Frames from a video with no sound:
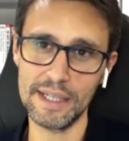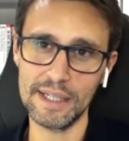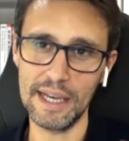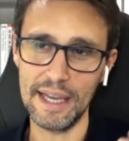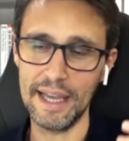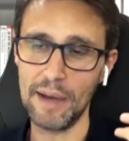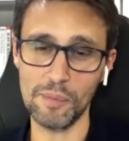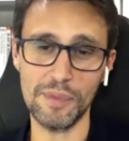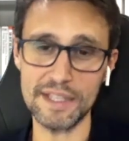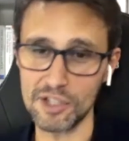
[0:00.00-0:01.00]

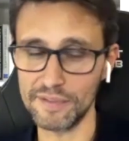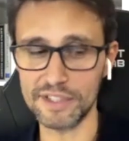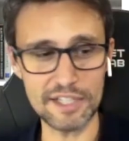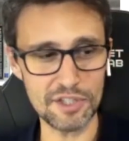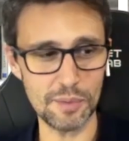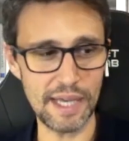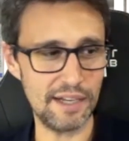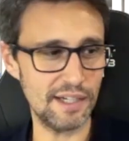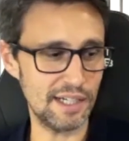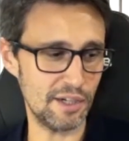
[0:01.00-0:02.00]
And this conversation that we had
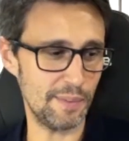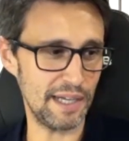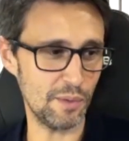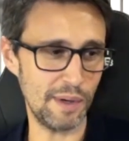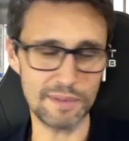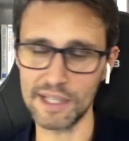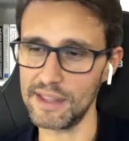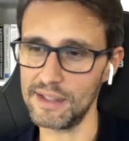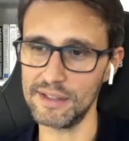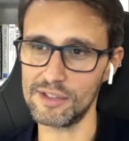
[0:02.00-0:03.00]
earlier about the website
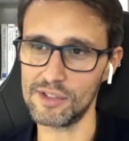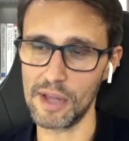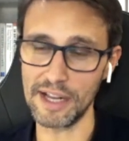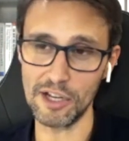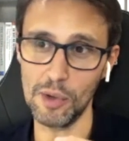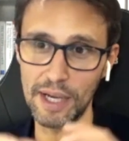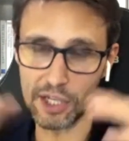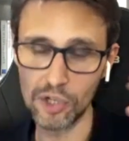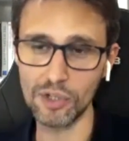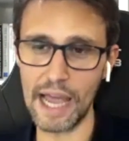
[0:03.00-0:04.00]
that, I
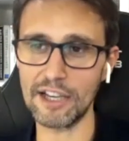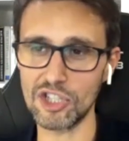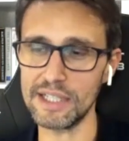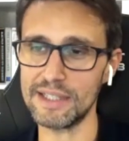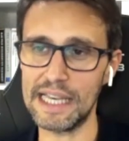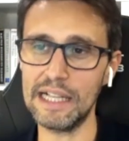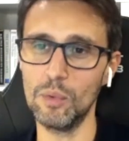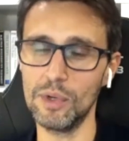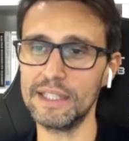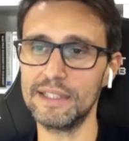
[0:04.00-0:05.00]
couldn't actually tell
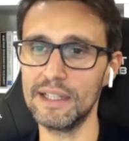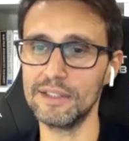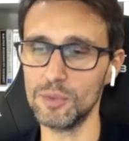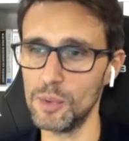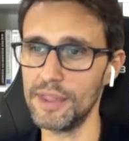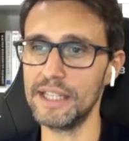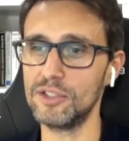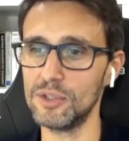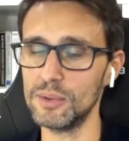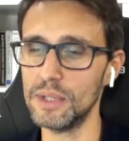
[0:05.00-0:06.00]
what it does or what they
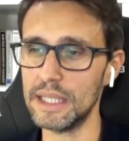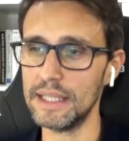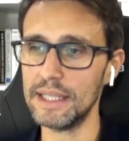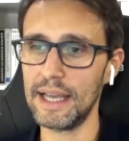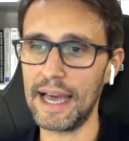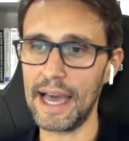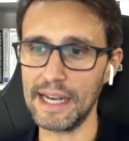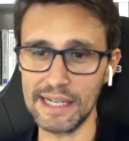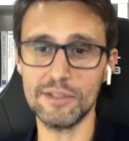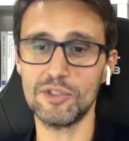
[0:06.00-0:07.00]
do.
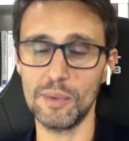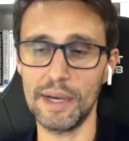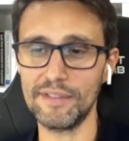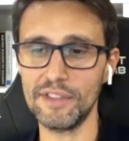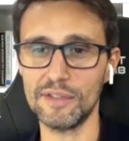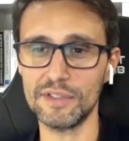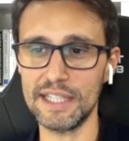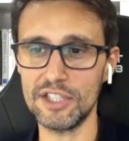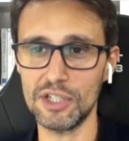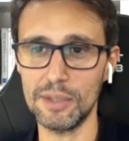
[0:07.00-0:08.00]
And literally we're having the
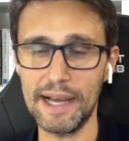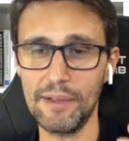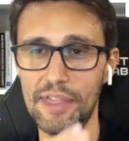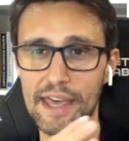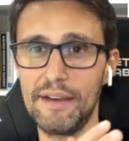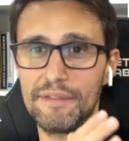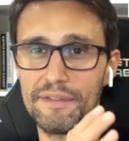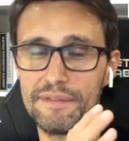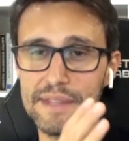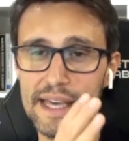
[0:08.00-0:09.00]
conversation about their
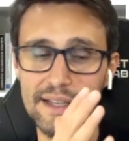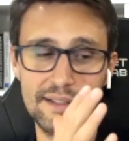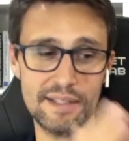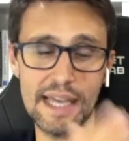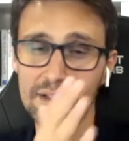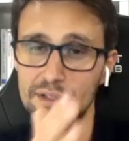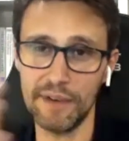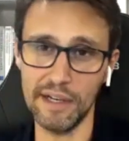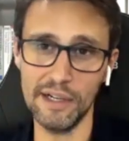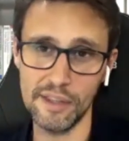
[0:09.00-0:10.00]
sales
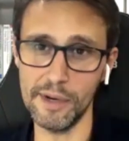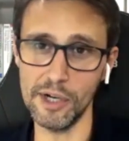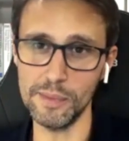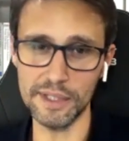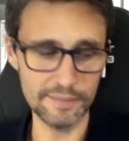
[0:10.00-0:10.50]
funnel at the moment.